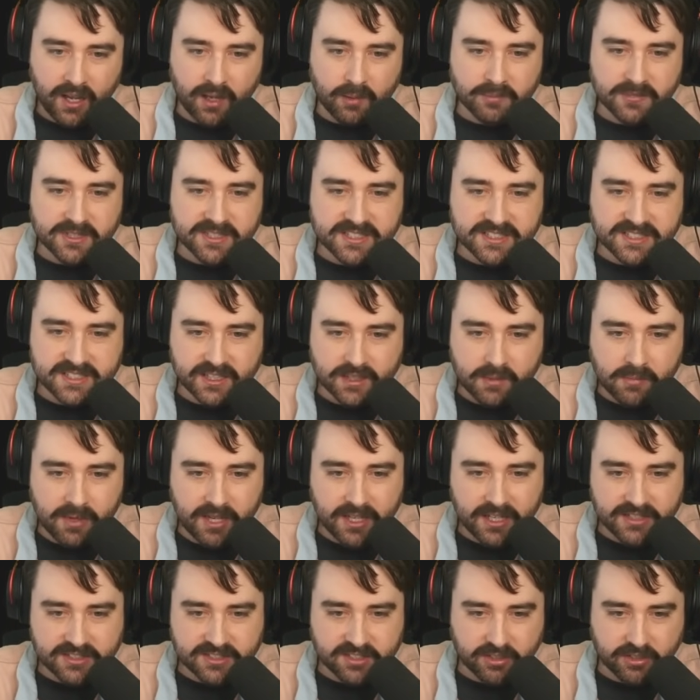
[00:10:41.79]
This is going to
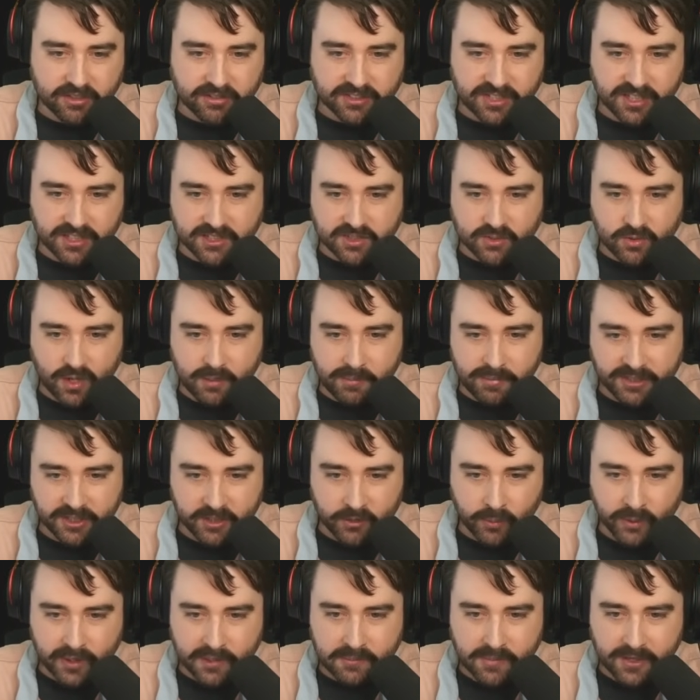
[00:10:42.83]
make it so your Tail Swipe and your
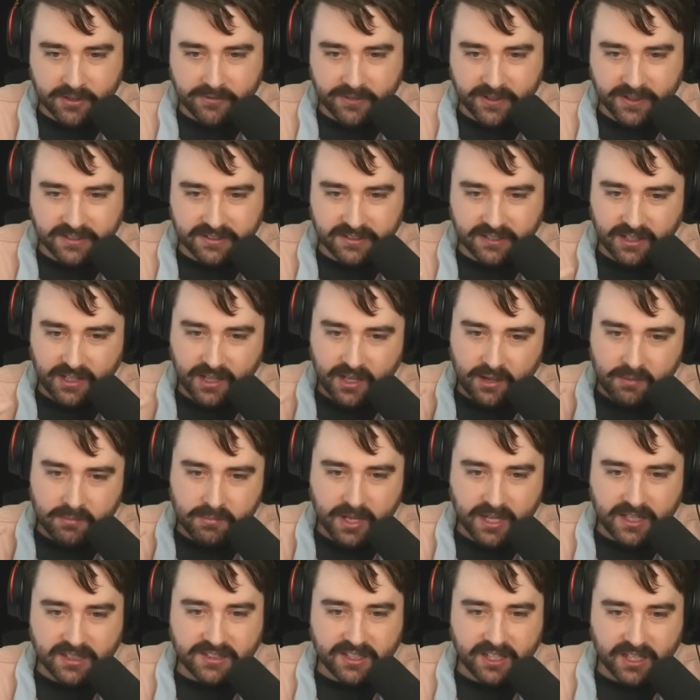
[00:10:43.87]
Wing Buffet
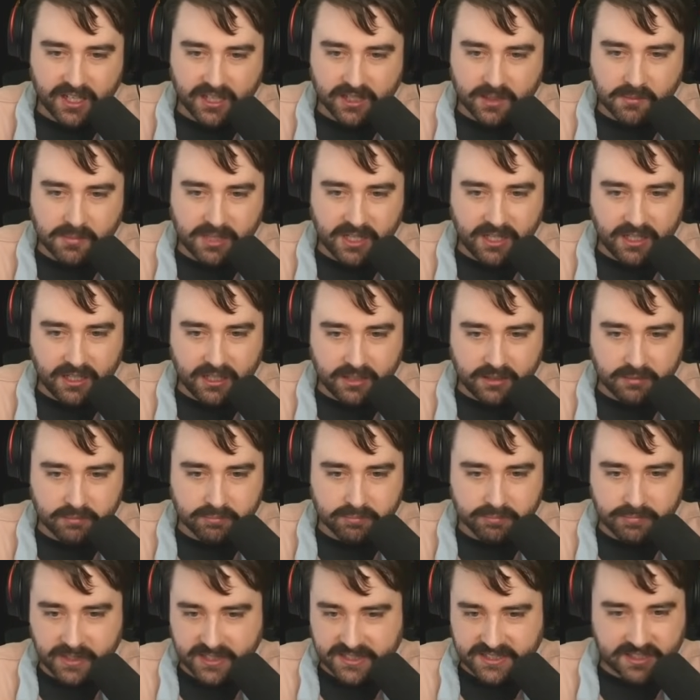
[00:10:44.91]
make the enemy
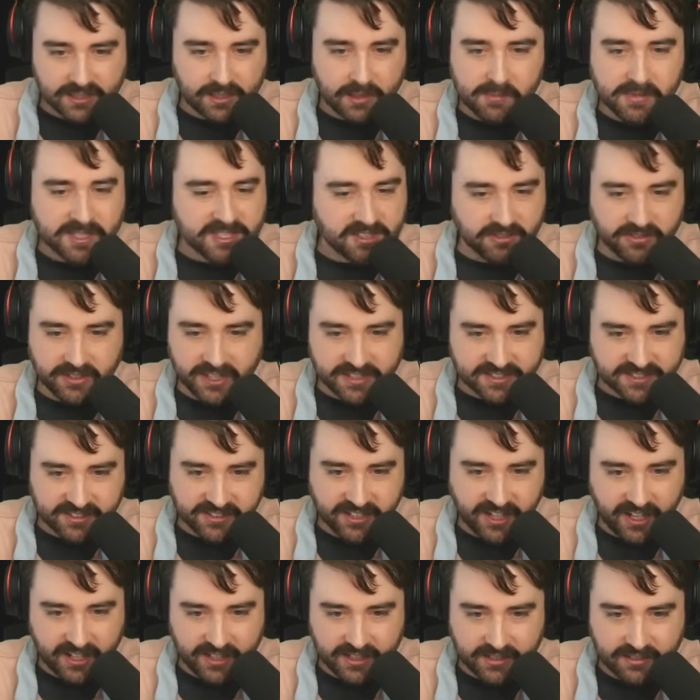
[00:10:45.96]
basically miss their next
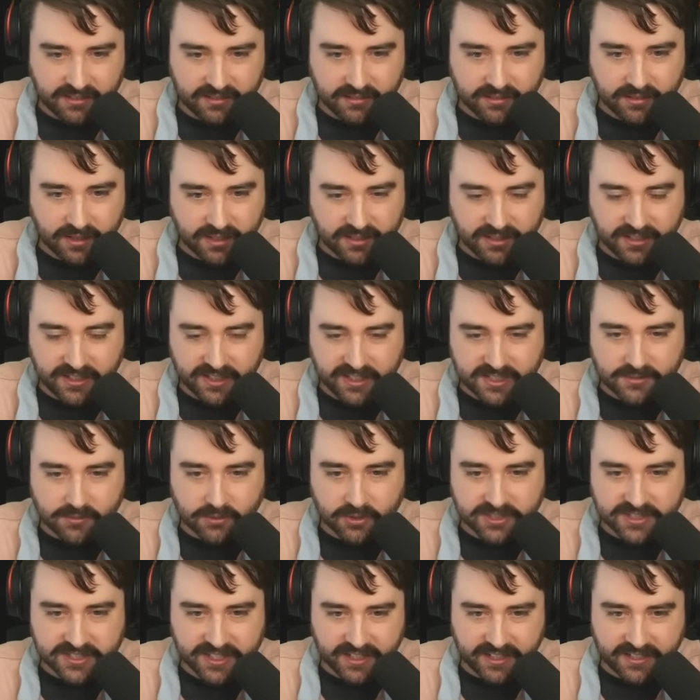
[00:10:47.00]
attack in the next
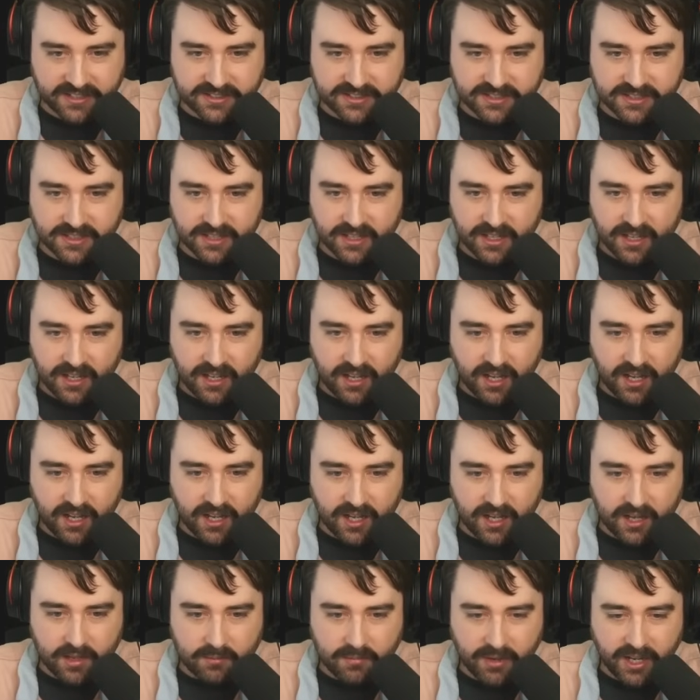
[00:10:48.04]
4 seconds.
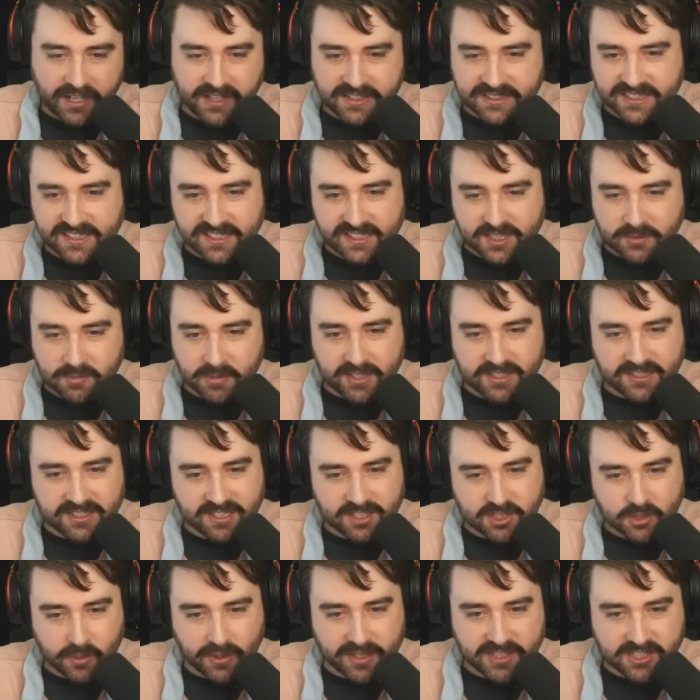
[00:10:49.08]
I could see this being
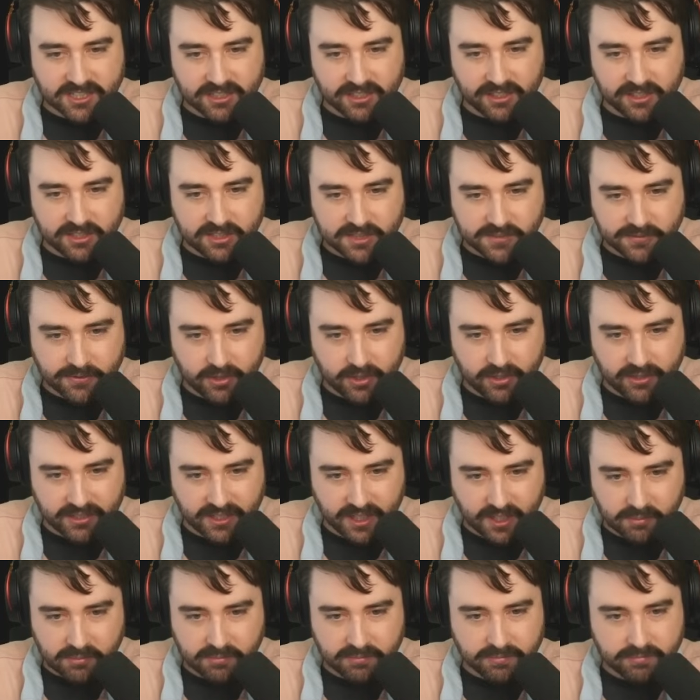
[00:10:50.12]
situationally useful in
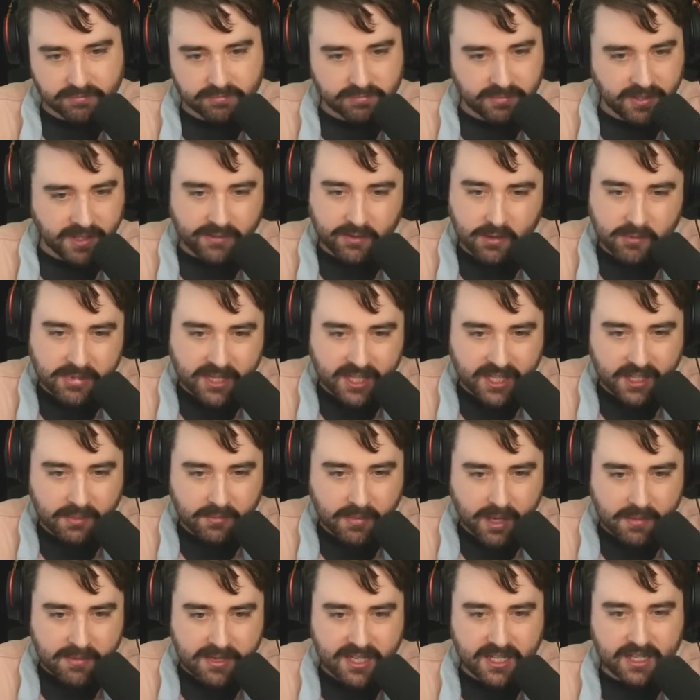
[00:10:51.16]
like PvP
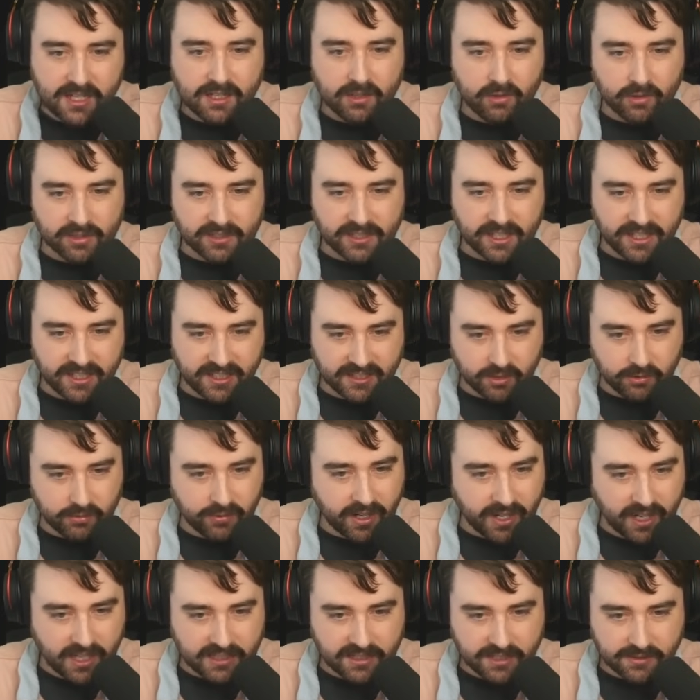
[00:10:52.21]
maybe, or like in a
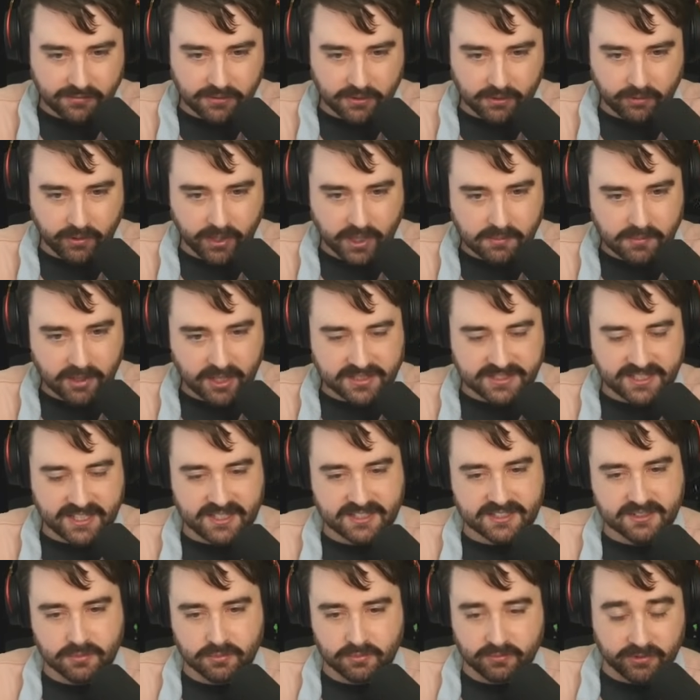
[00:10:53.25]
raid if a raid boss
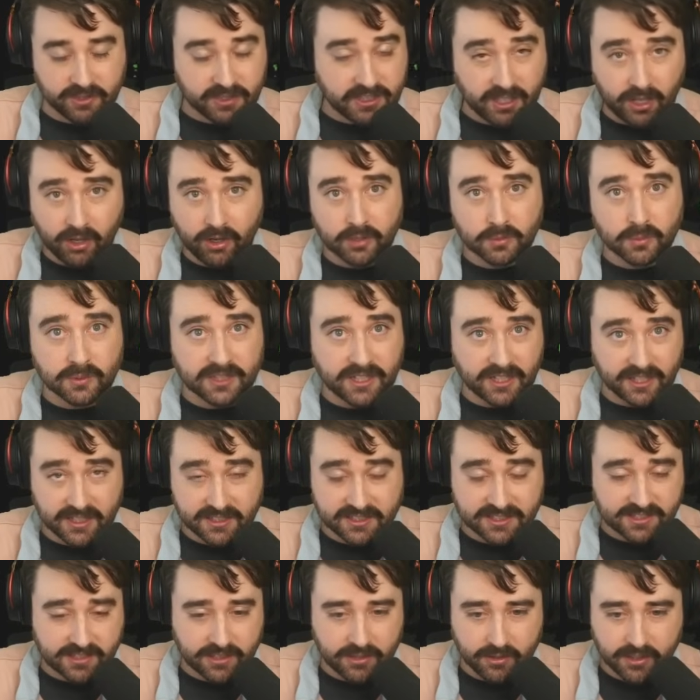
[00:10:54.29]
hits really hard with like a
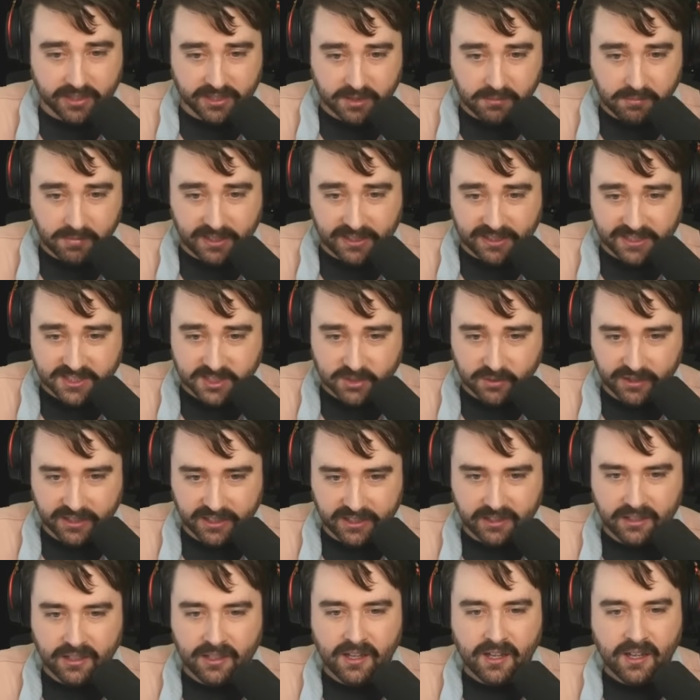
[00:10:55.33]
slow hitting melee
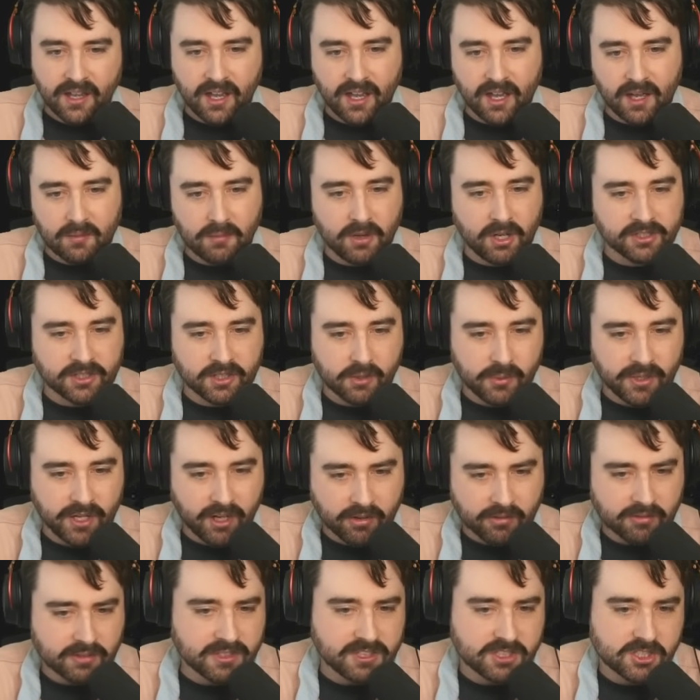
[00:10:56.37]
swing. Although we
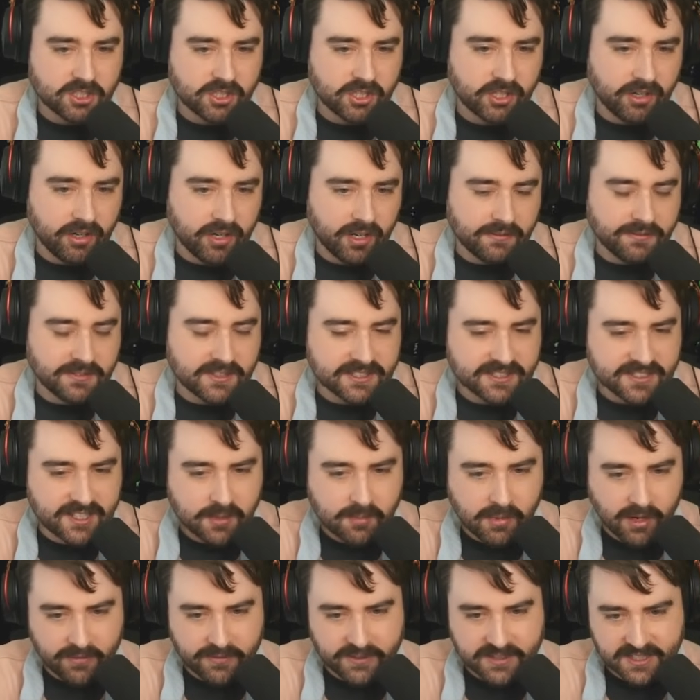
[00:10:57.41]
aren't really sure if this
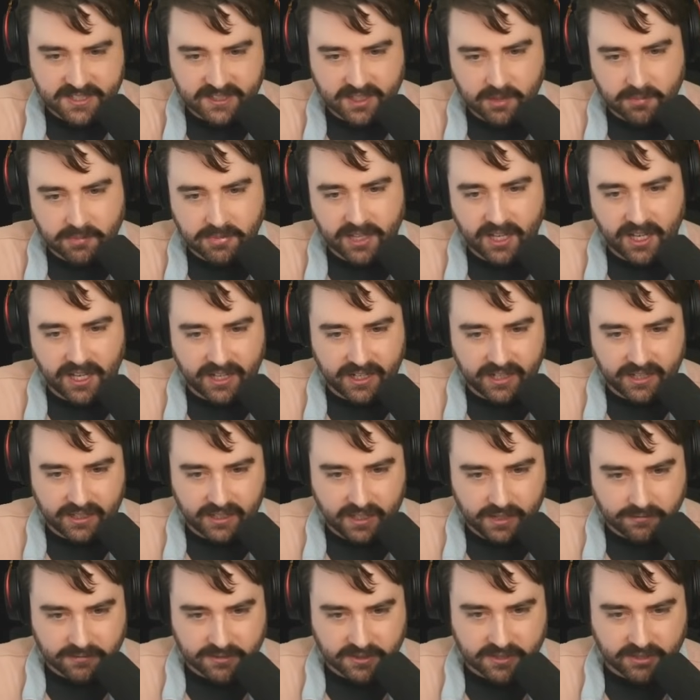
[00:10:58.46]
debuff is going to apply
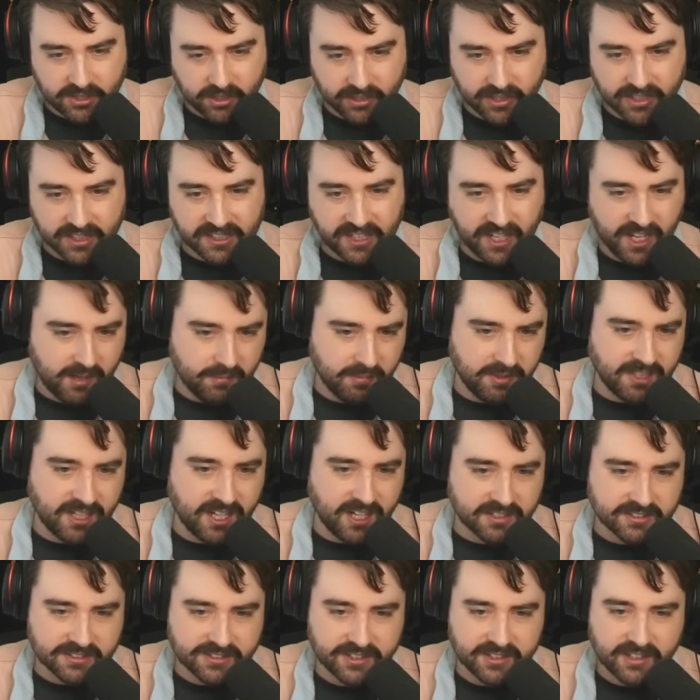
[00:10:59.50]
if the target can't be
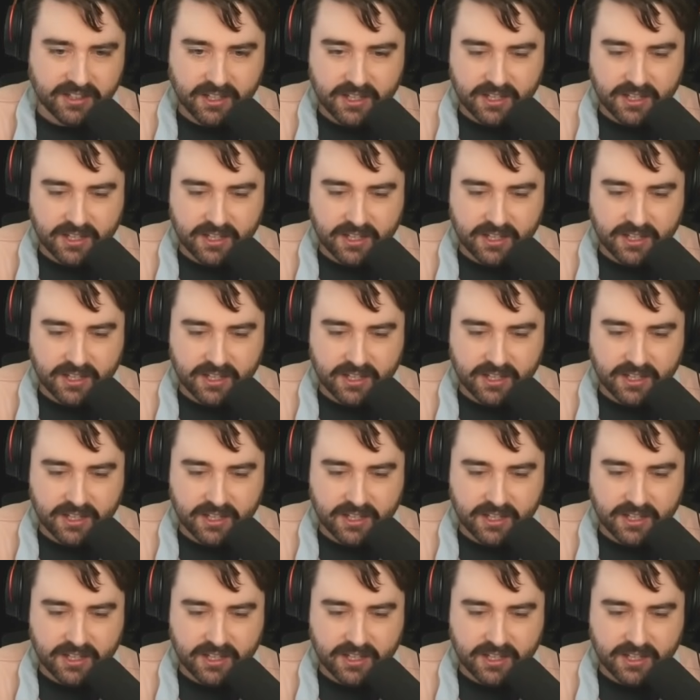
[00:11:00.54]
knocked.